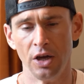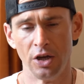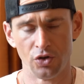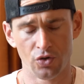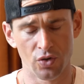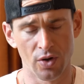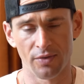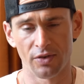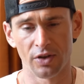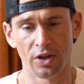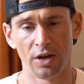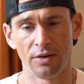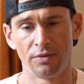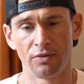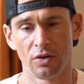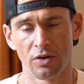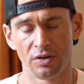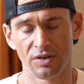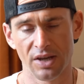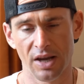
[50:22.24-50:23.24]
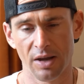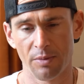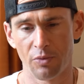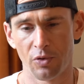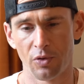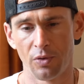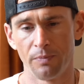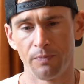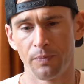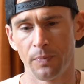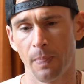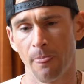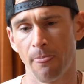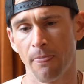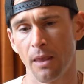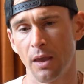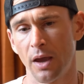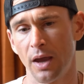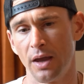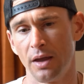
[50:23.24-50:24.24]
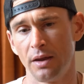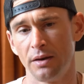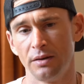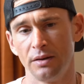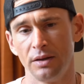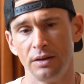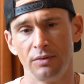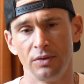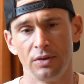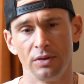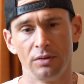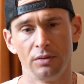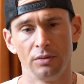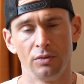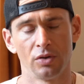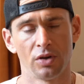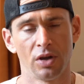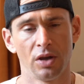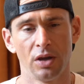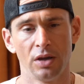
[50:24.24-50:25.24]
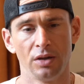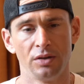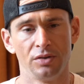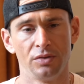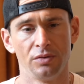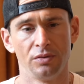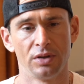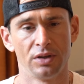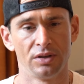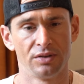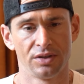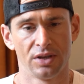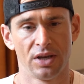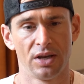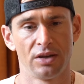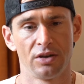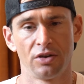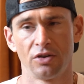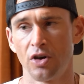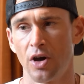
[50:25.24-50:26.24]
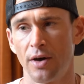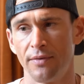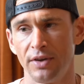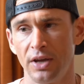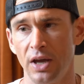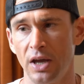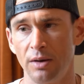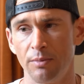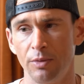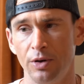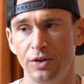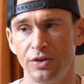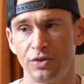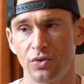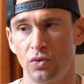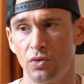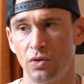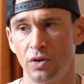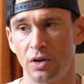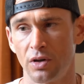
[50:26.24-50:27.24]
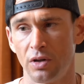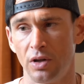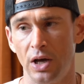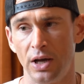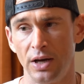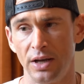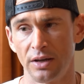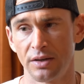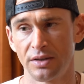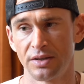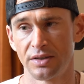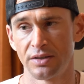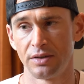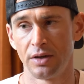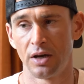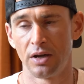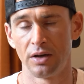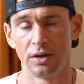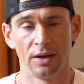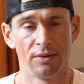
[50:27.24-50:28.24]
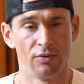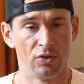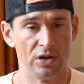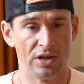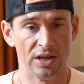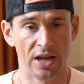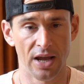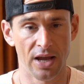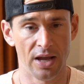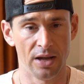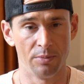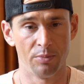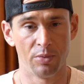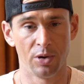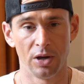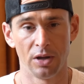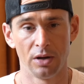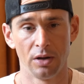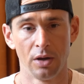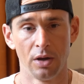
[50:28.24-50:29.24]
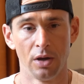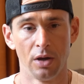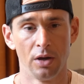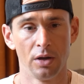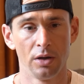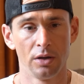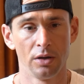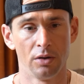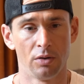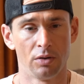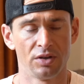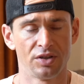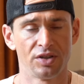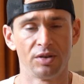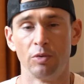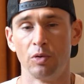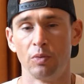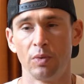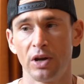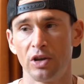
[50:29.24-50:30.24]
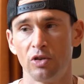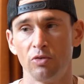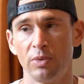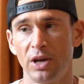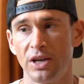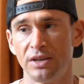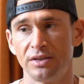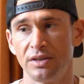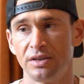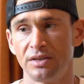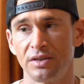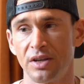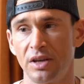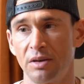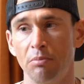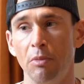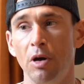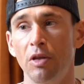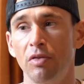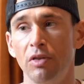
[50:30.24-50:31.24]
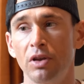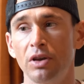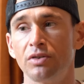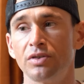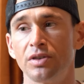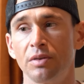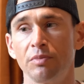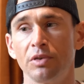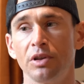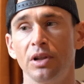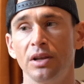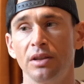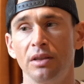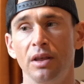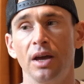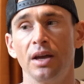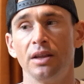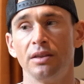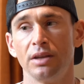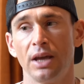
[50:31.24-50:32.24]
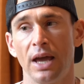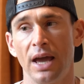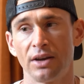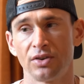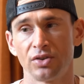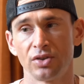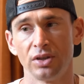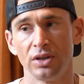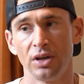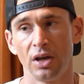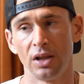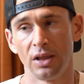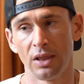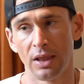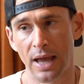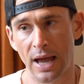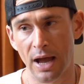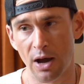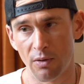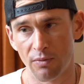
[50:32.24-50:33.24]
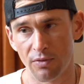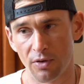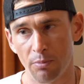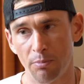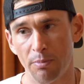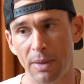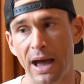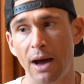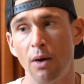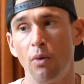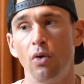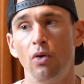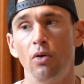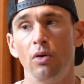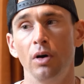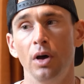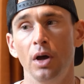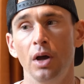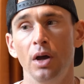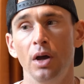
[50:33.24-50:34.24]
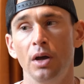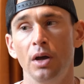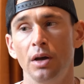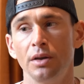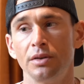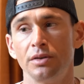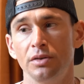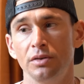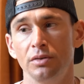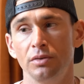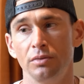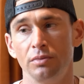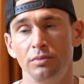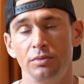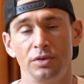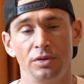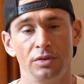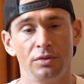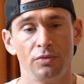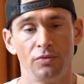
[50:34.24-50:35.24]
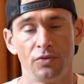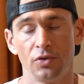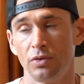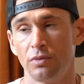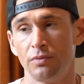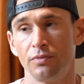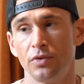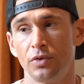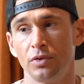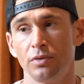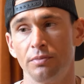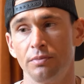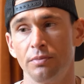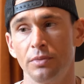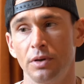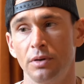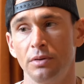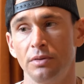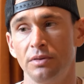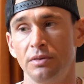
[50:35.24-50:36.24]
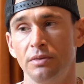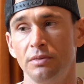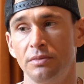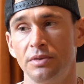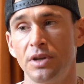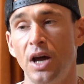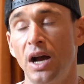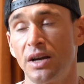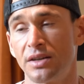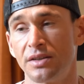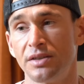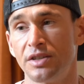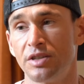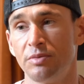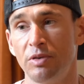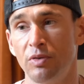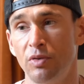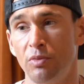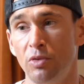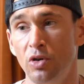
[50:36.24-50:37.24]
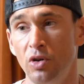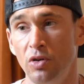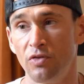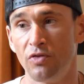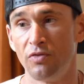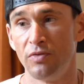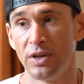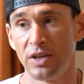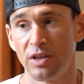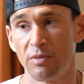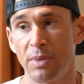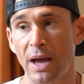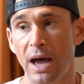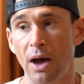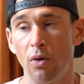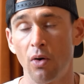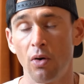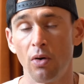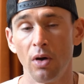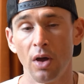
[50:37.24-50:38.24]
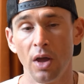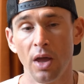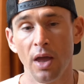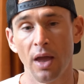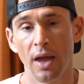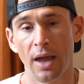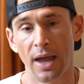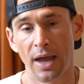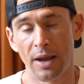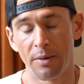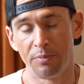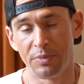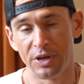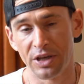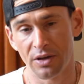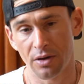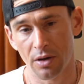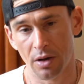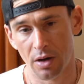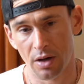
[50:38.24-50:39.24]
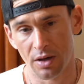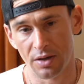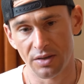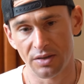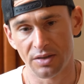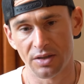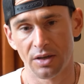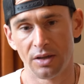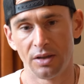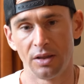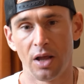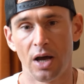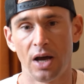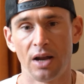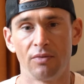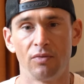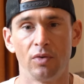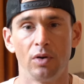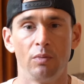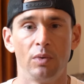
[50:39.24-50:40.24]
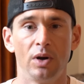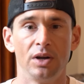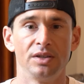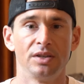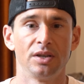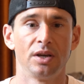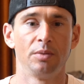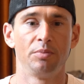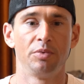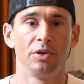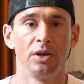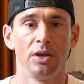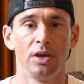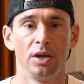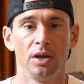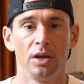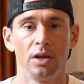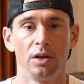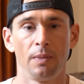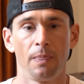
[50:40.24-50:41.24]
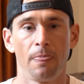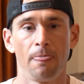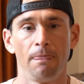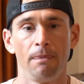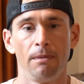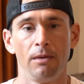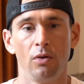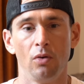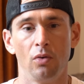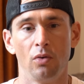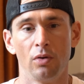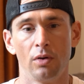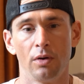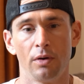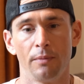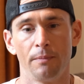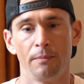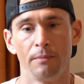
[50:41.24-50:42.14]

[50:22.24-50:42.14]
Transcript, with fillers: triphala, for example, and even looking into things like coffee enemas or colonics, not every day, but you know on a somewhat regular basis, like monthly or something like that, to actually allow for bowel to, to for, for uh, toxins to be removed via the bowel. And because a lot of what winds up in your